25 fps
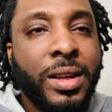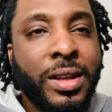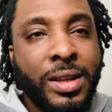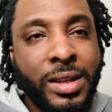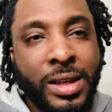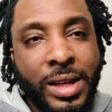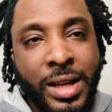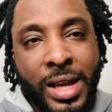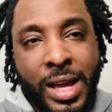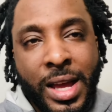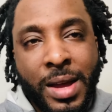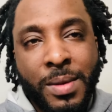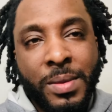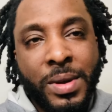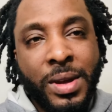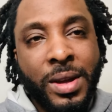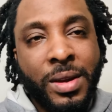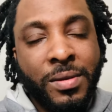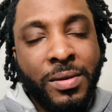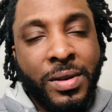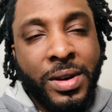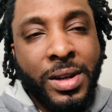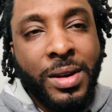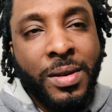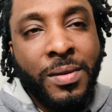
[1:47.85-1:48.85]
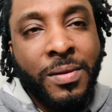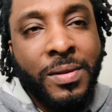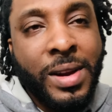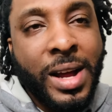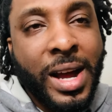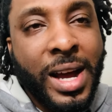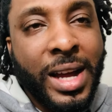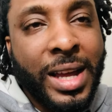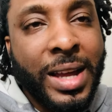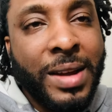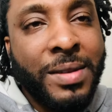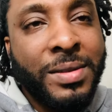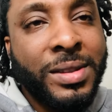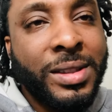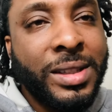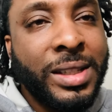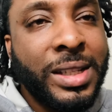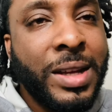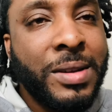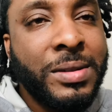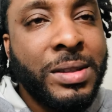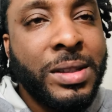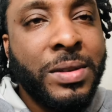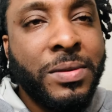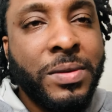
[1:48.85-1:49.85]
You get me? Freedom Vlog,
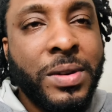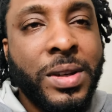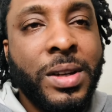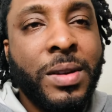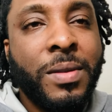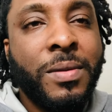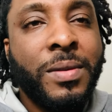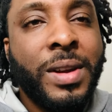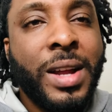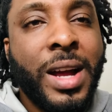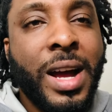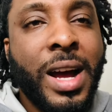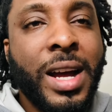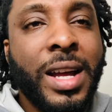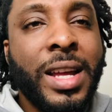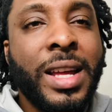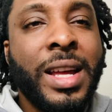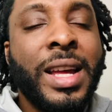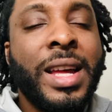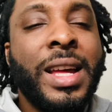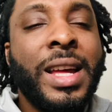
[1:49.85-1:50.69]
FC Freedom Vlog.